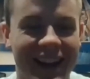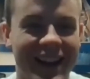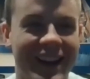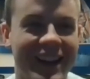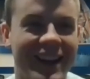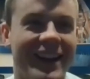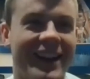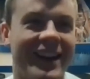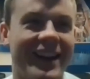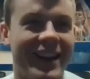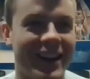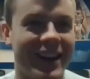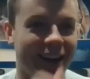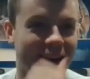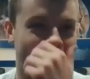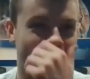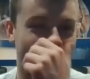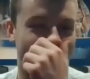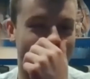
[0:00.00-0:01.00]

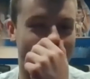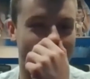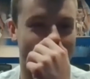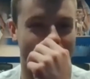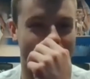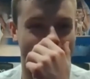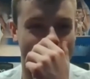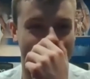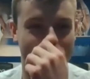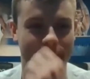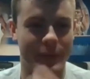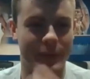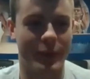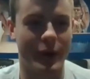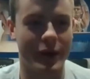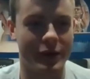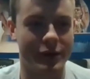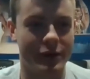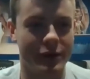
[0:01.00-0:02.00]
uh,
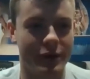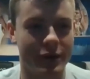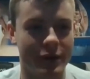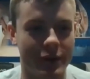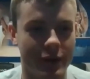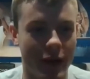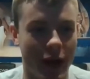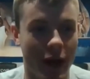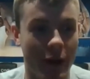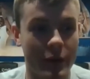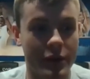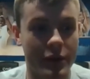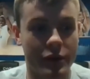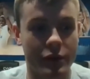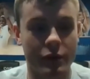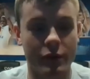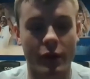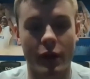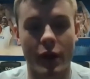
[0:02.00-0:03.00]
best shoot. I've been
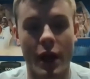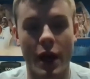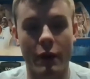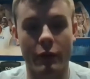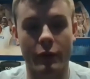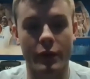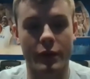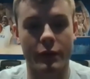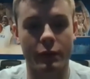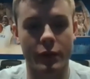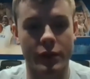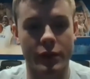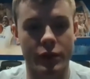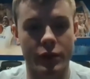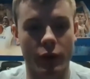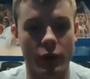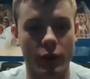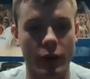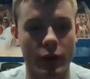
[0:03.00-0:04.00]
shooting a lot with, with
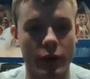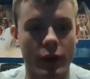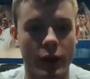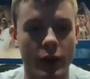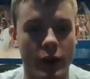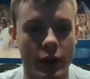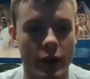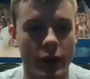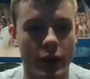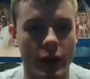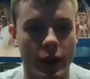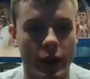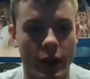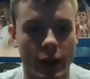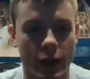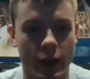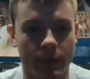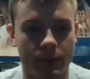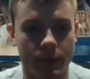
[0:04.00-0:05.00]
Jordan.
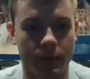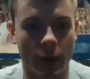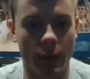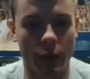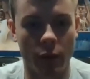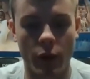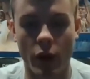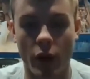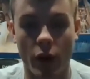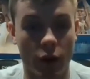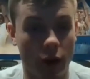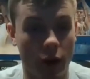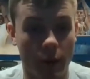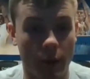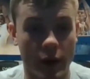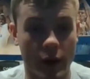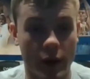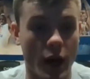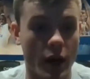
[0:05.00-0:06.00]
Um, I mean, we all, I
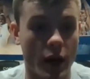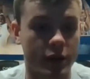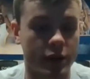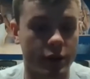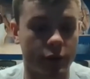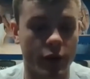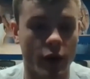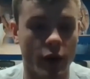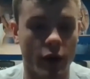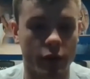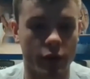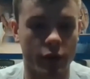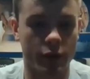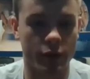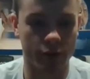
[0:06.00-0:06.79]
mean, honestly, we all really,